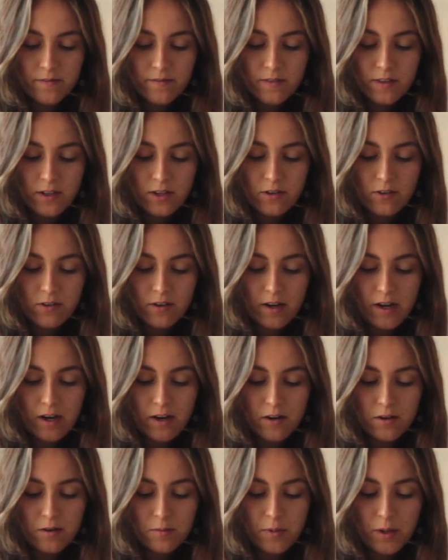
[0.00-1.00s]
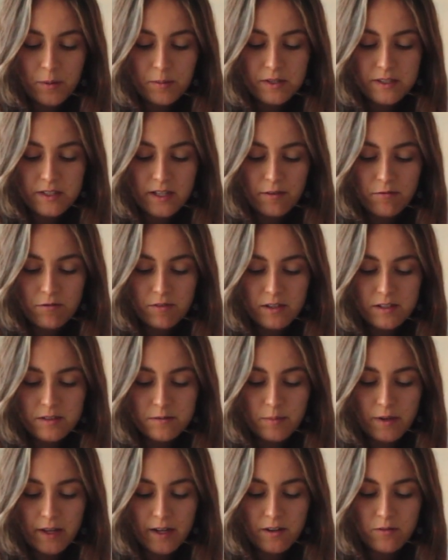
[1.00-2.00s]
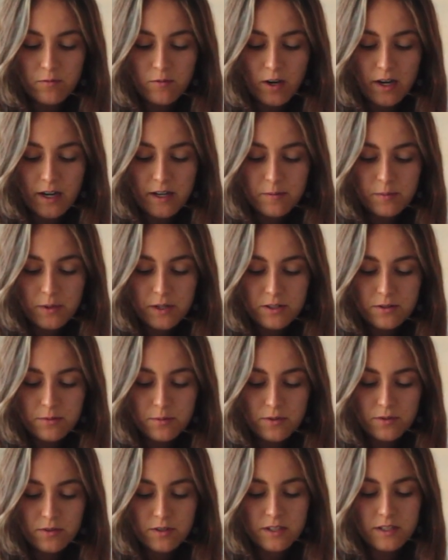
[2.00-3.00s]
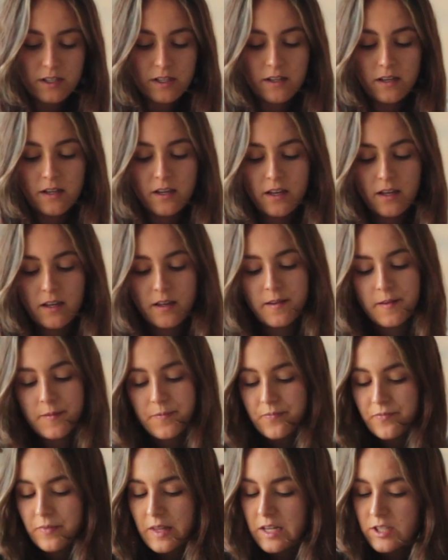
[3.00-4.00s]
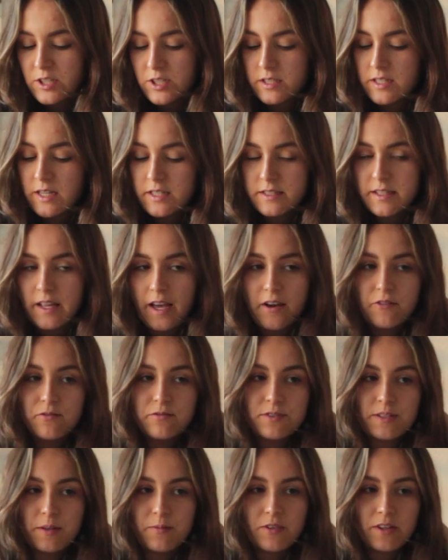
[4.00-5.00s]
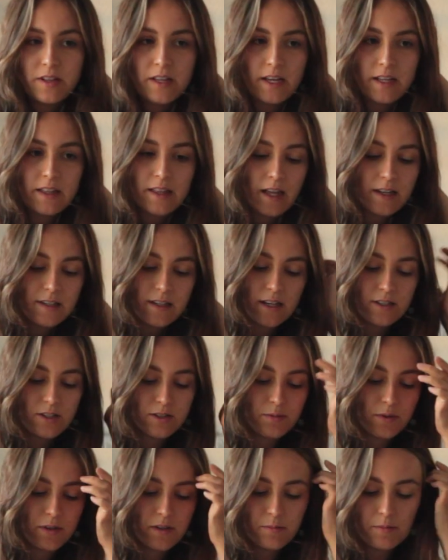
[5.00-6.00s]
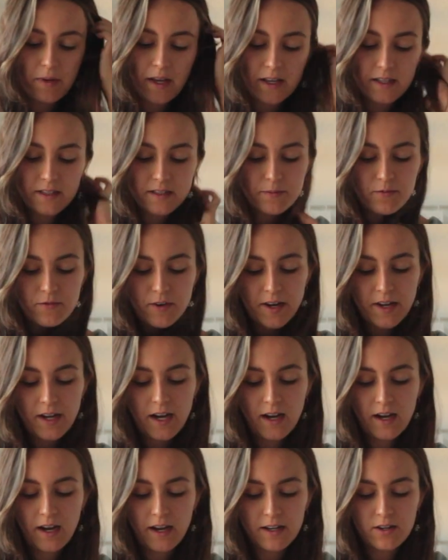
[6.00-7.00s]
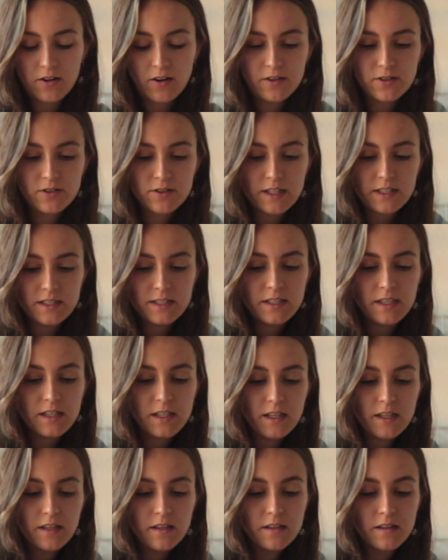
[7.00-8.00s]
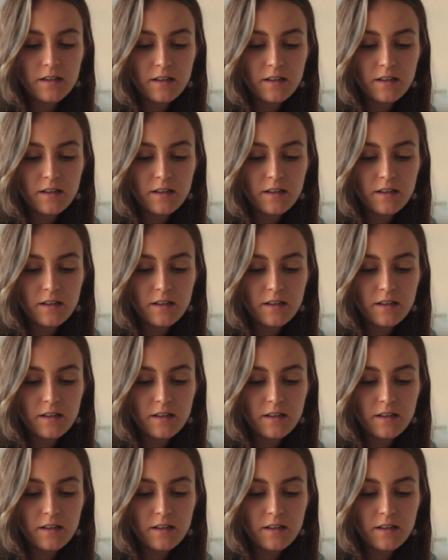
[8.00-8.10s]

you know how babies have these black and white picture books, and she doesn't have something like that. I just want to make some very high contrasty